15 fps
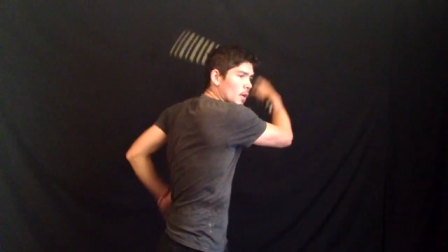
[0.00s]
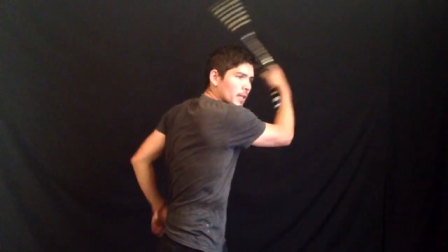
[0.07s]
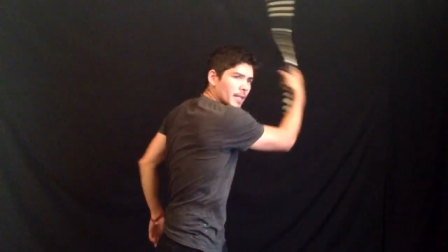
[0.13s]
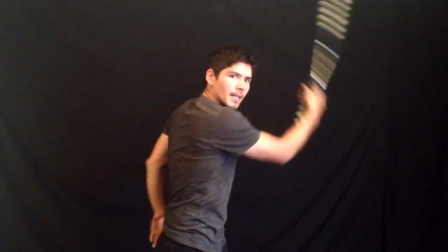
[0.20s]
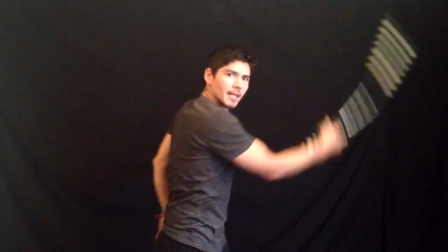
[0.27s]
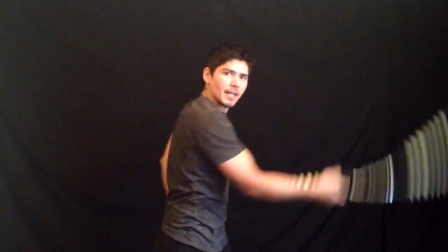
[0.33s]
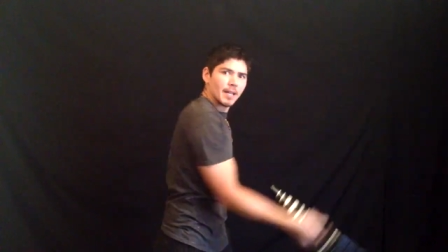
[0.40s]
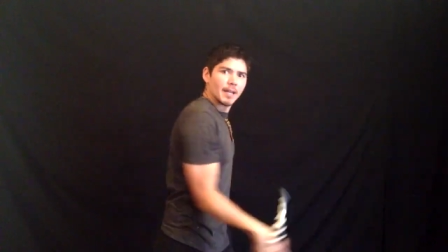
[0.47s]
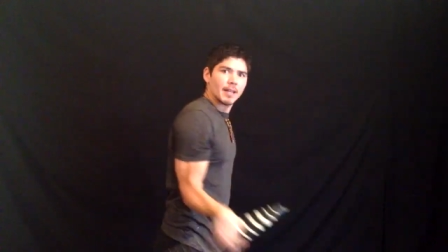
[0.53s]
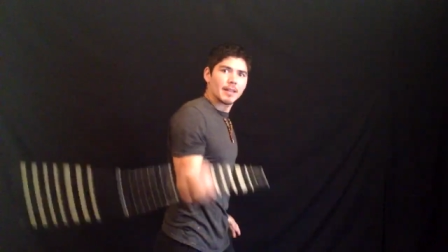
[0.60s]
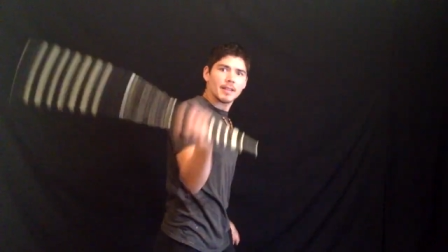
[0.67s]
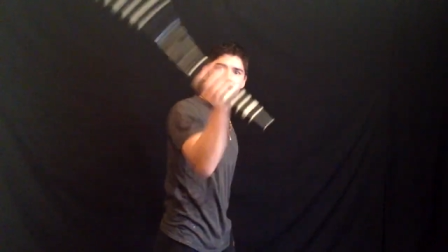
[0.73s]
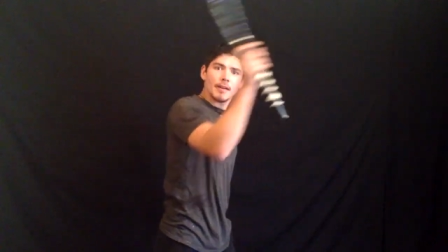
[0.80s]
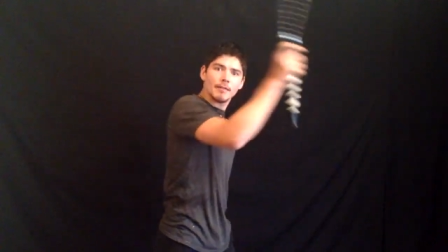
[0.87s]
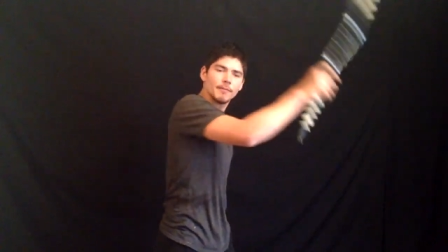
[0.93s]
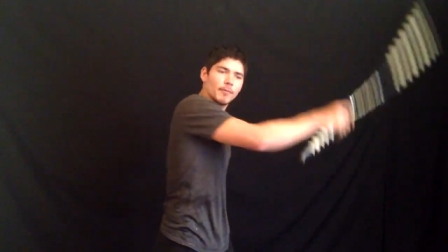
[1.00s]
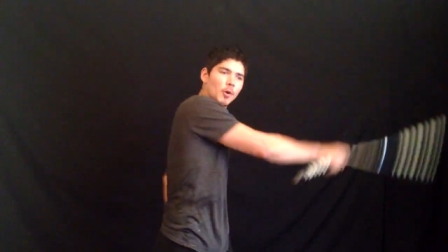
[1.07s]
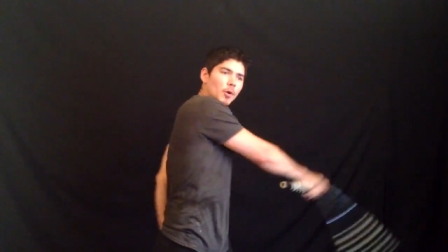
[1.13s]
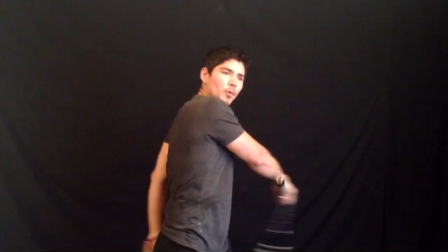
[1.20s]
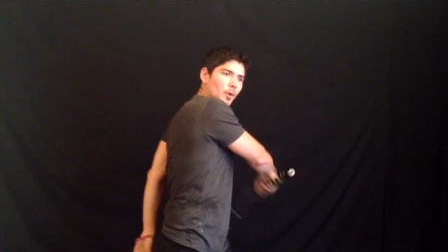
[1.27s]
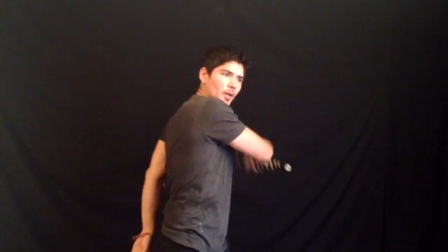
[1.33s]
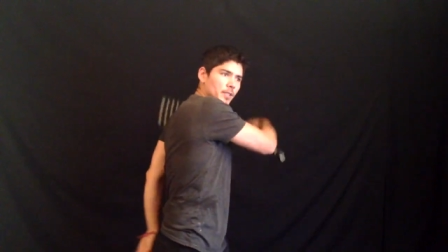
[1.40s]
working the
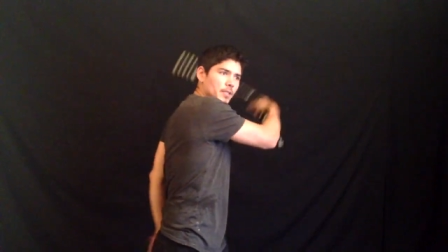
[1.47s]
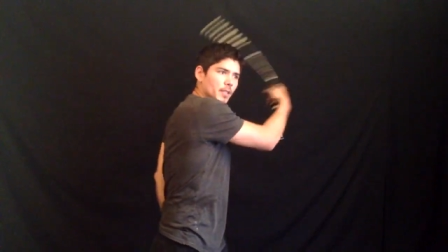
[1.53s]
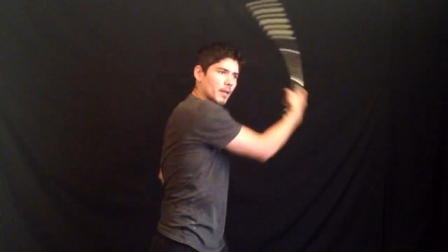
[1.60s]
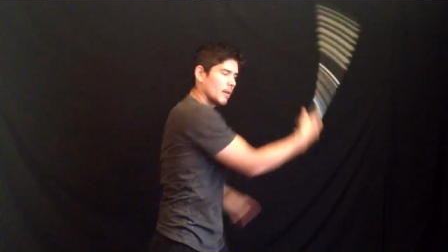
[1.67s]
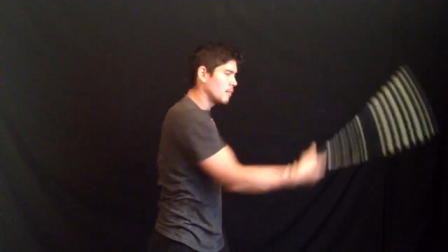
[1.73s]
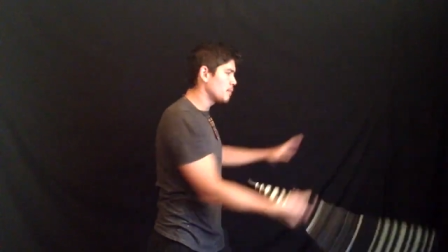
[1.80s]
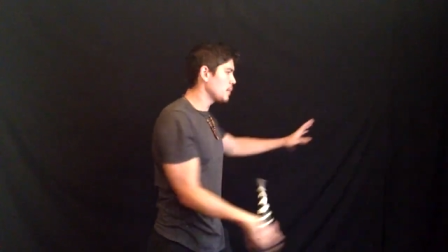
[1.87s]
forwards.